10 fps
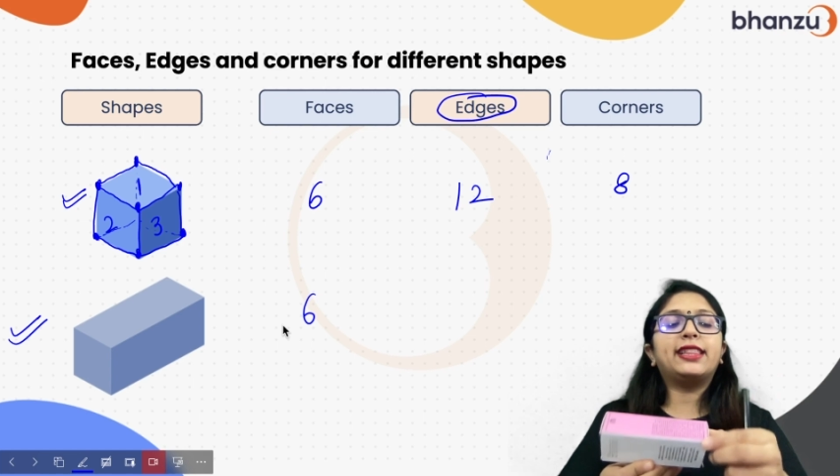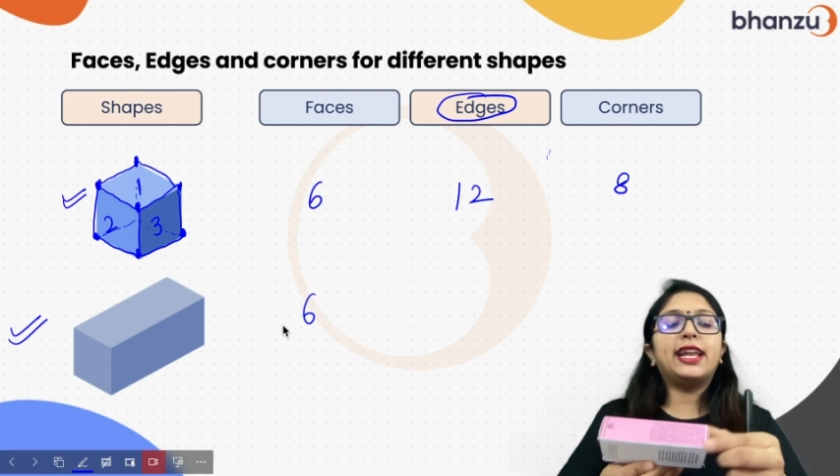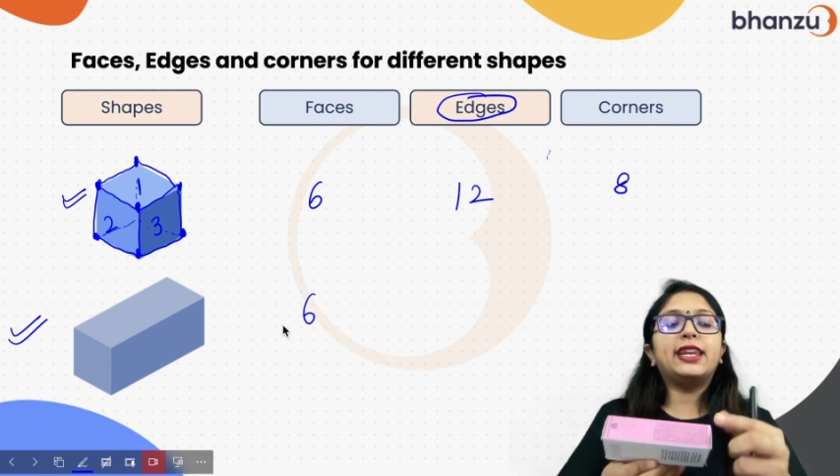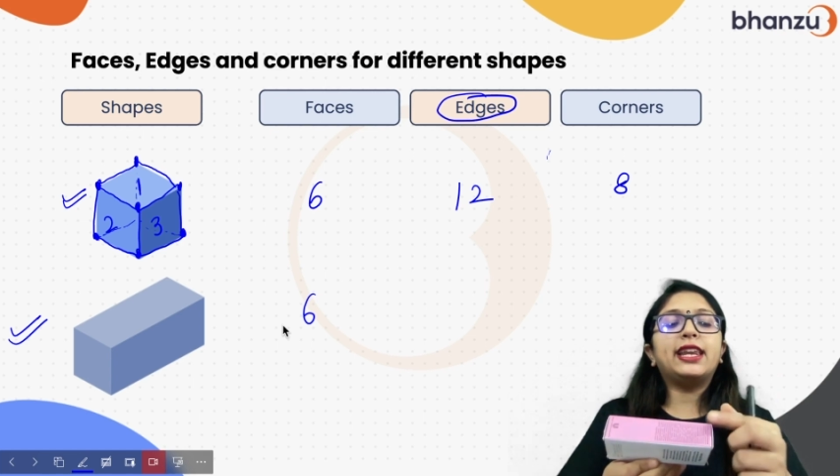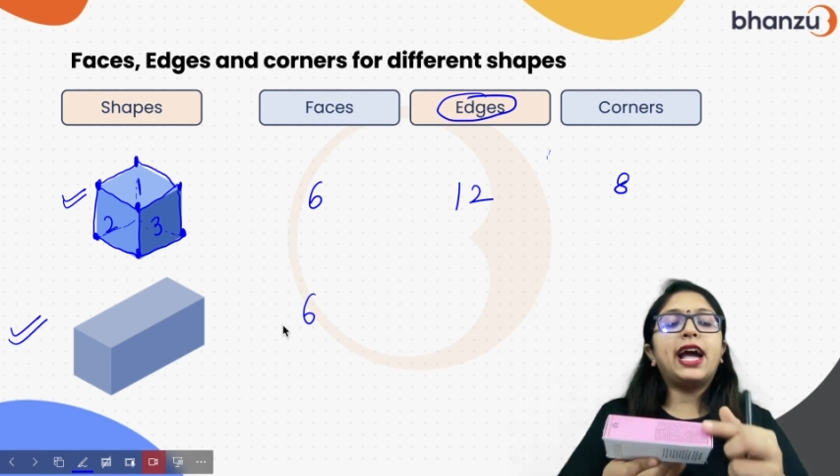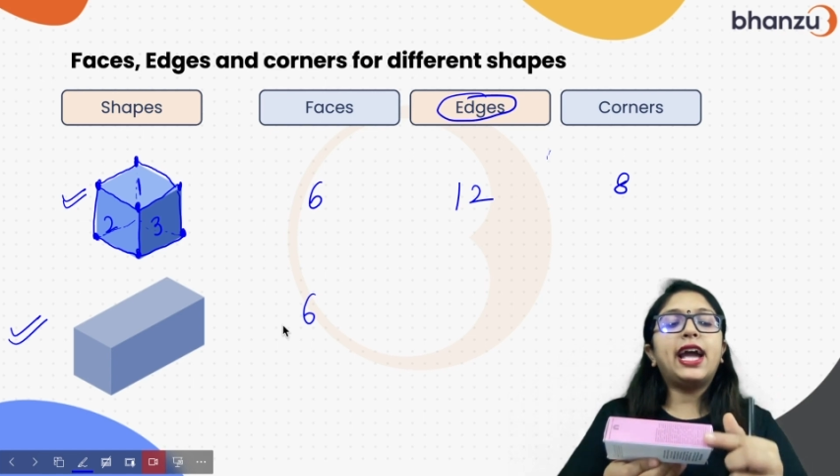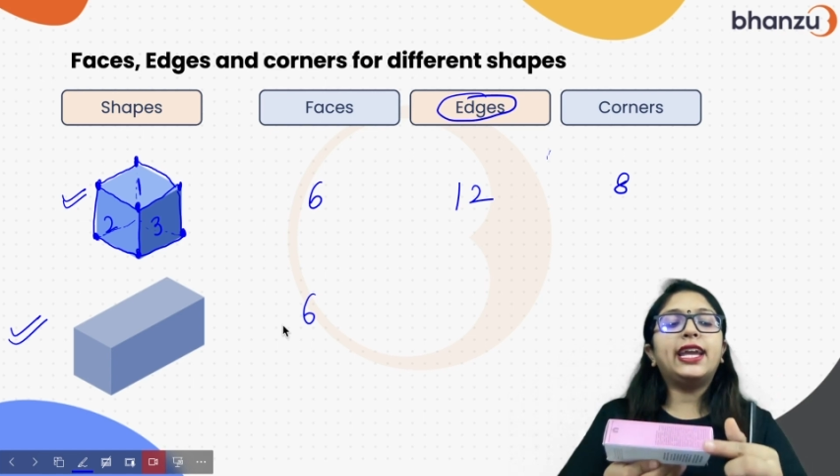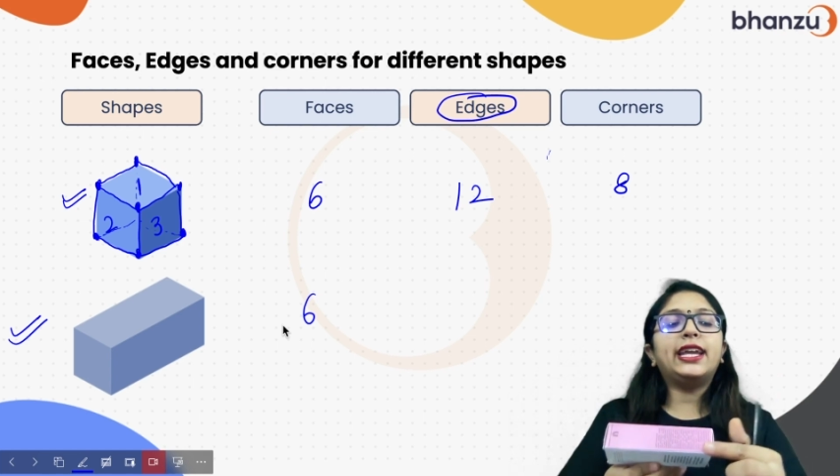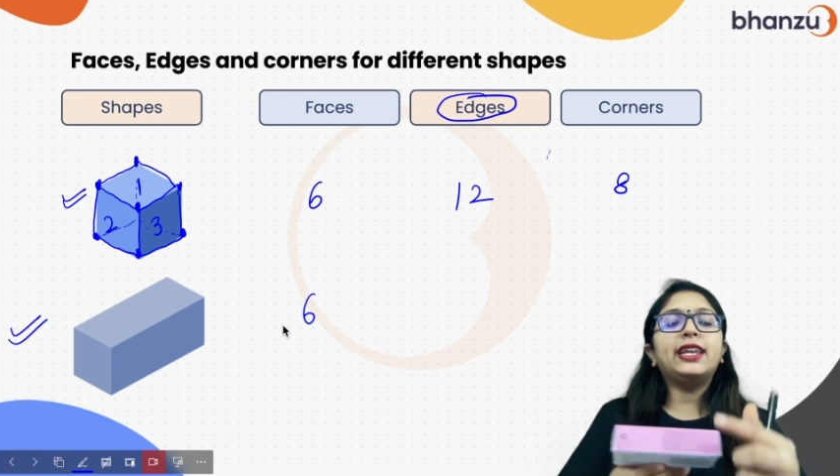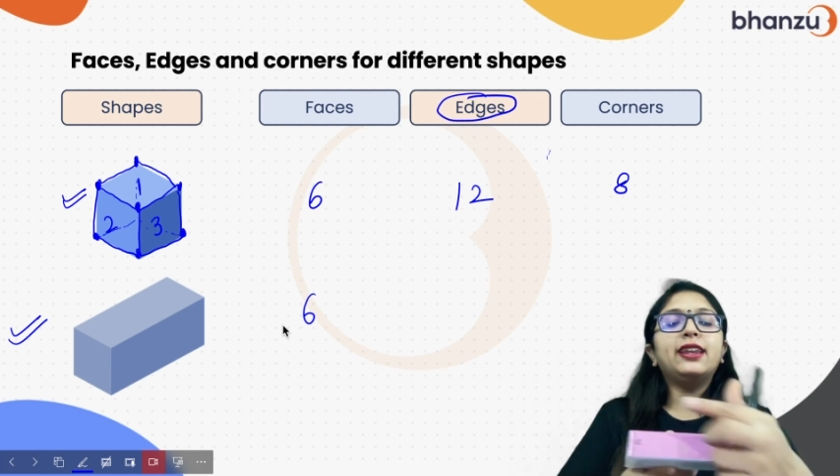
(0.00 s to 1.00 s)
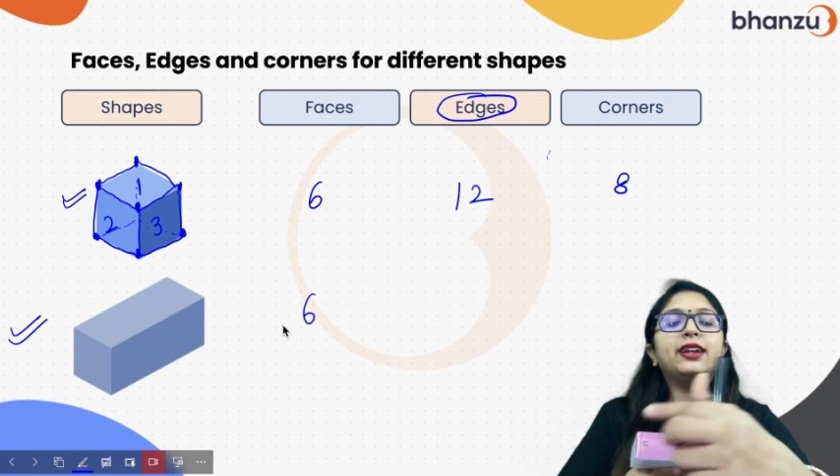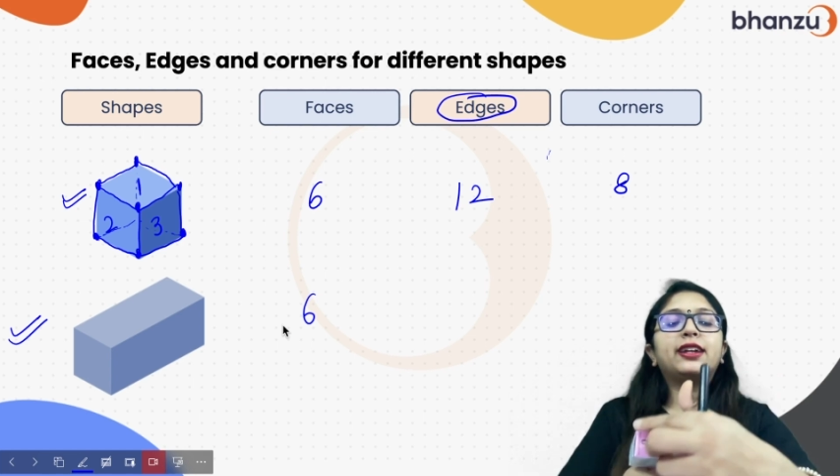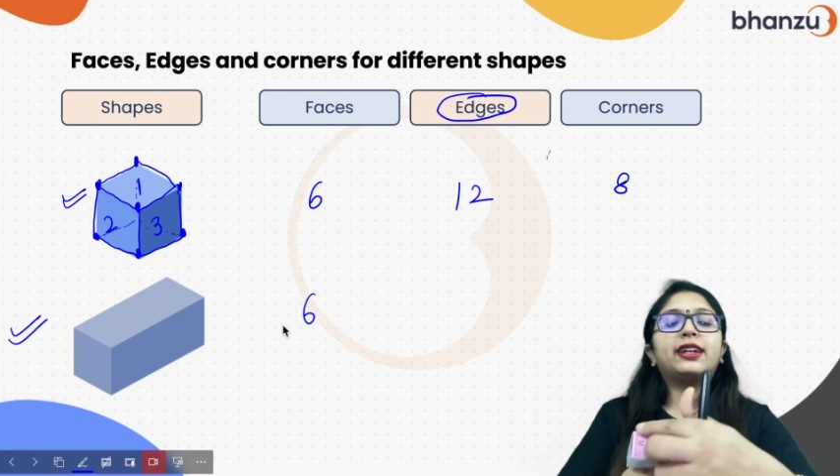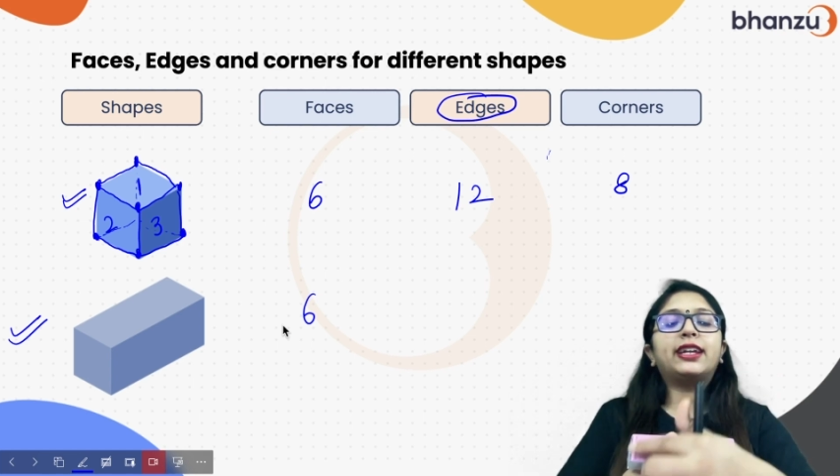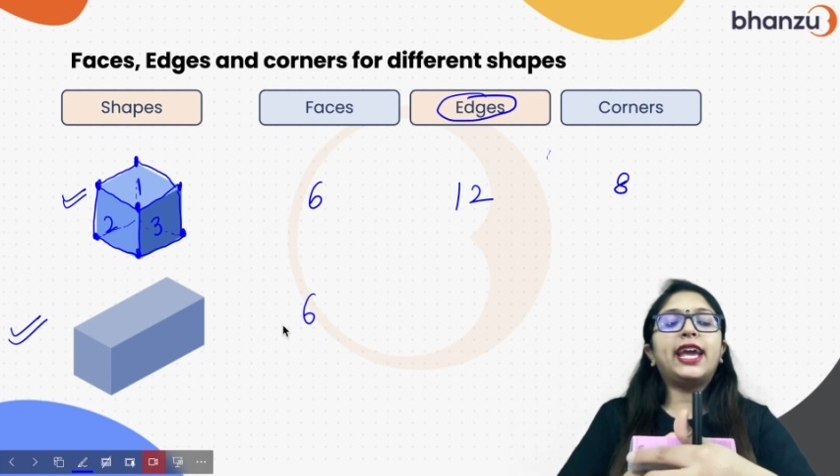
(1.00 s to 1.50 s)
Then 9,
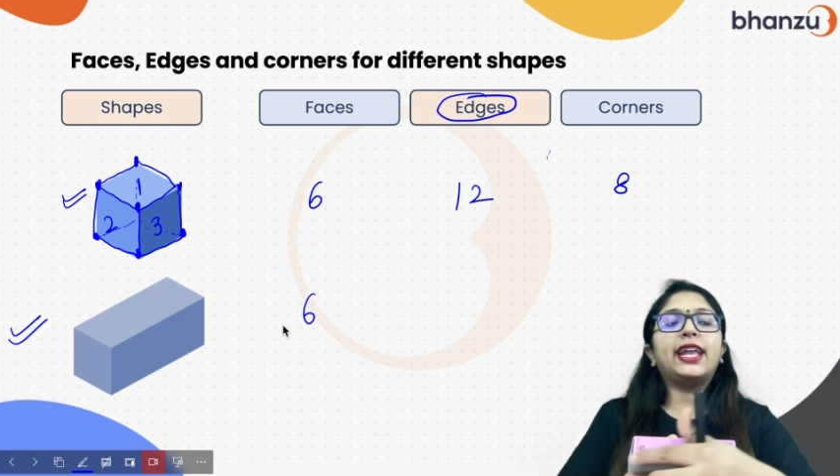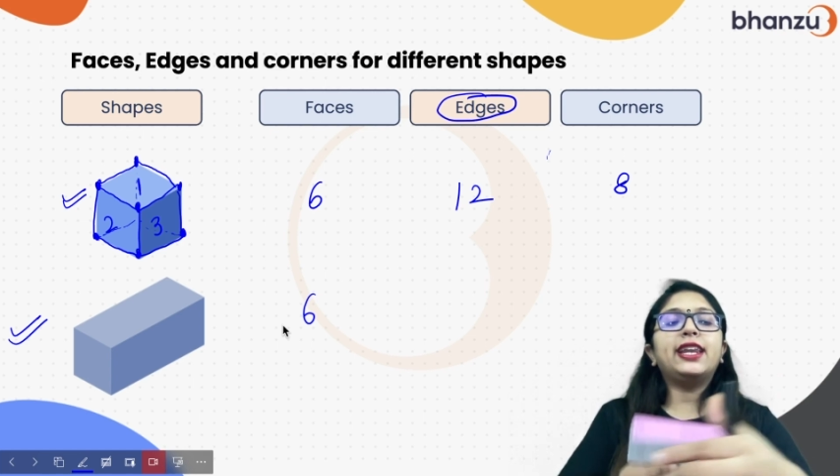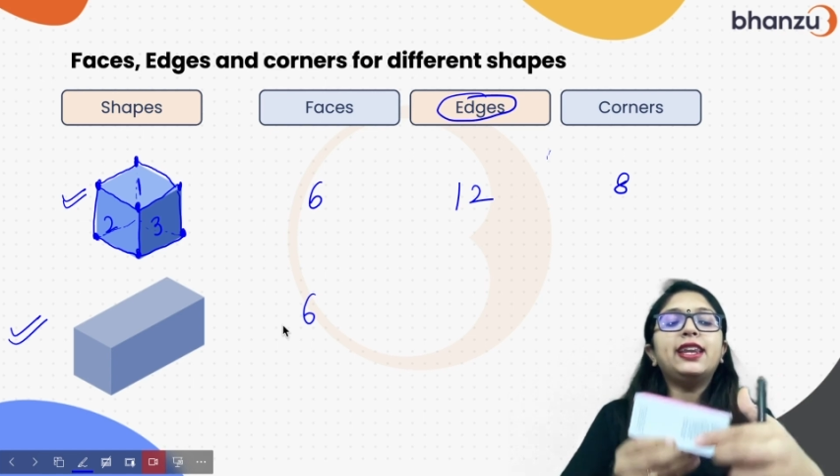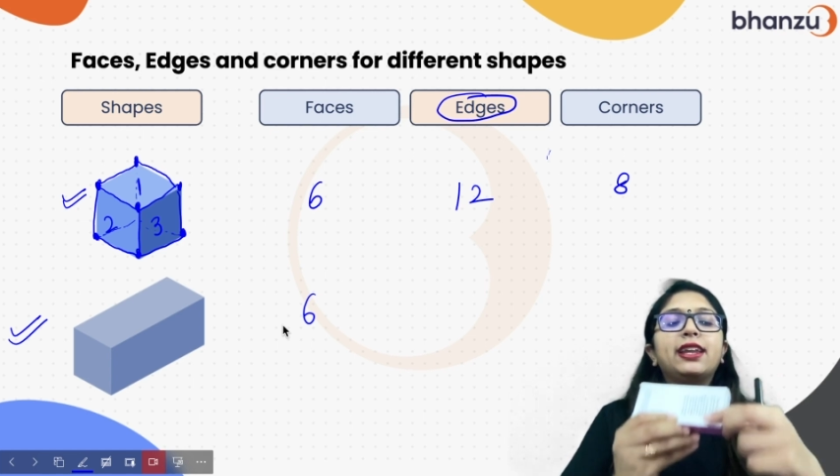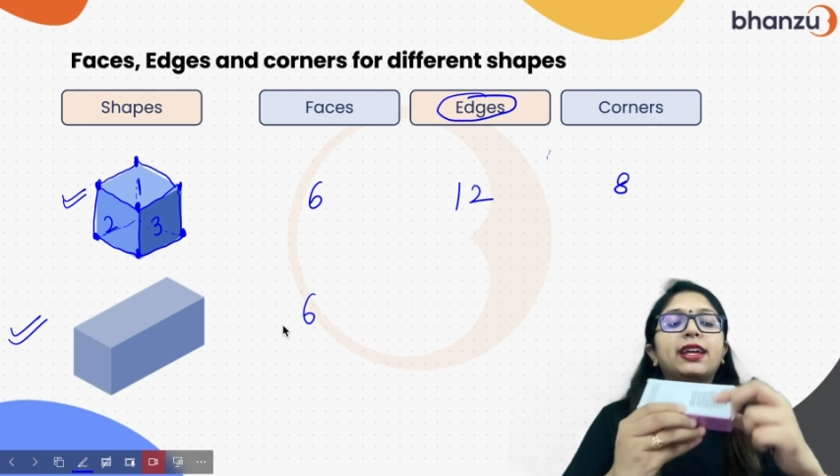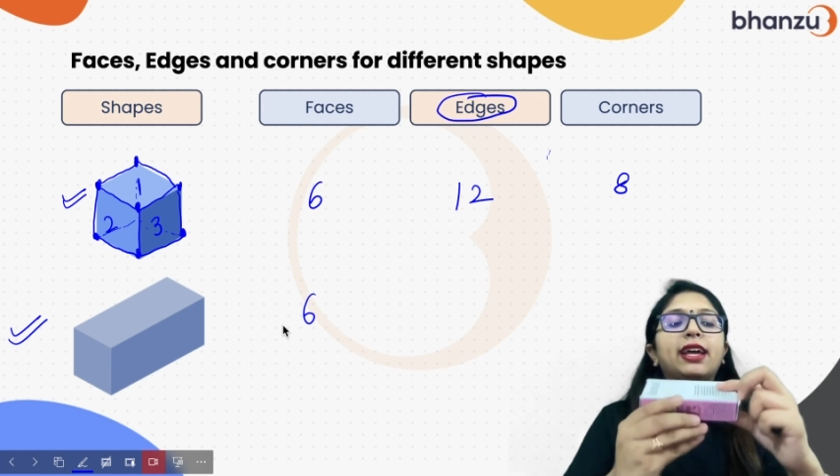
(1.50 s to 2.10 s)
10